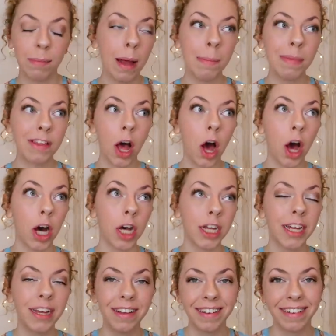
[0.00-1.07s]
sometimes it's hard
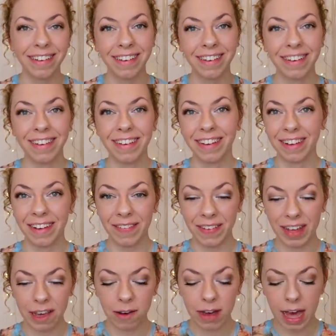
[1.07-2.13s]

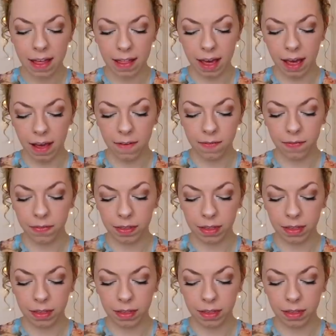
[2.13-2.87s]
but you'll get there